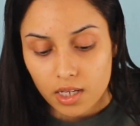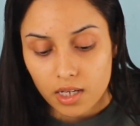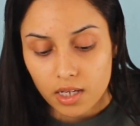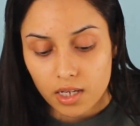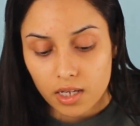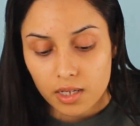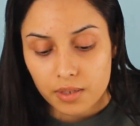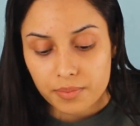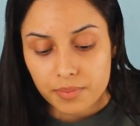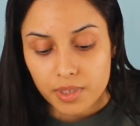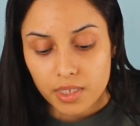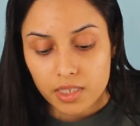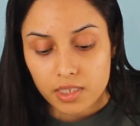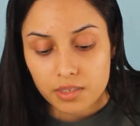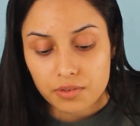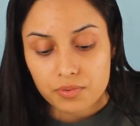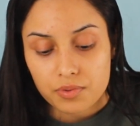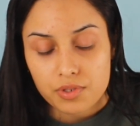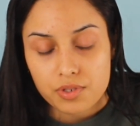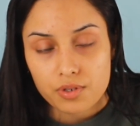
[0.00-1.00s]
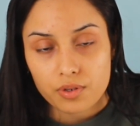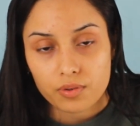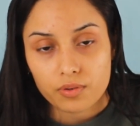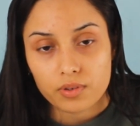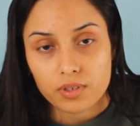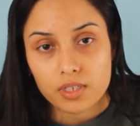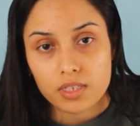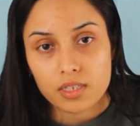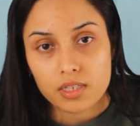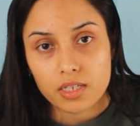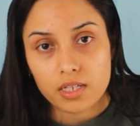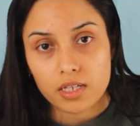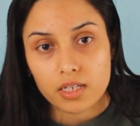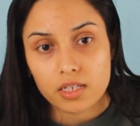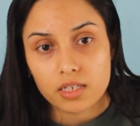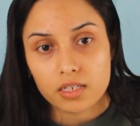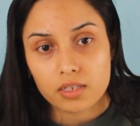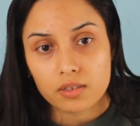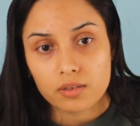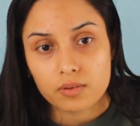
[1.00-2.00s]
and it was only
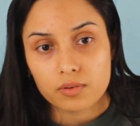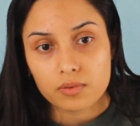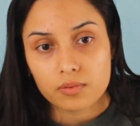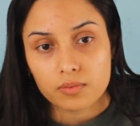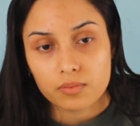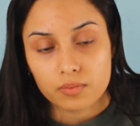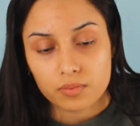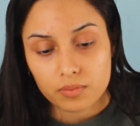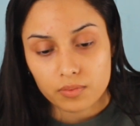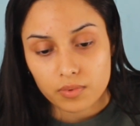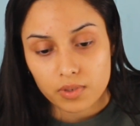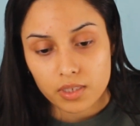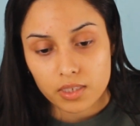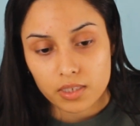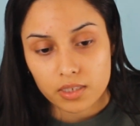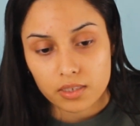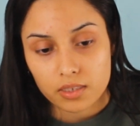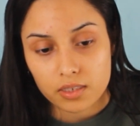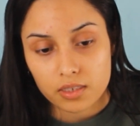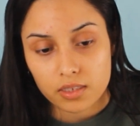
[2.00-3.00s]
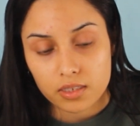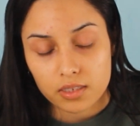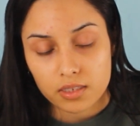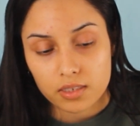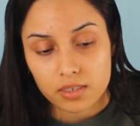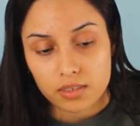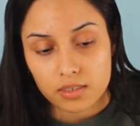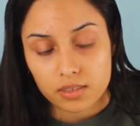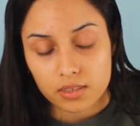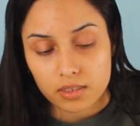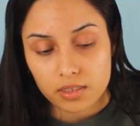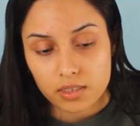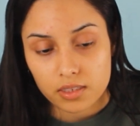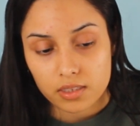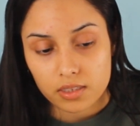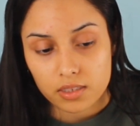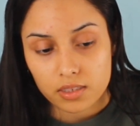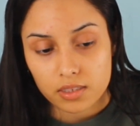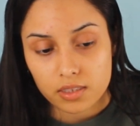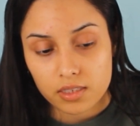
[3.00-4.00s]
then when
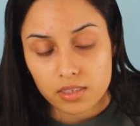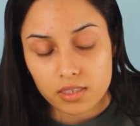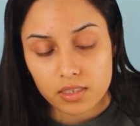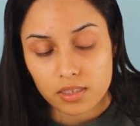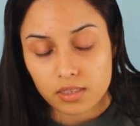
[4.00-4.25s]
he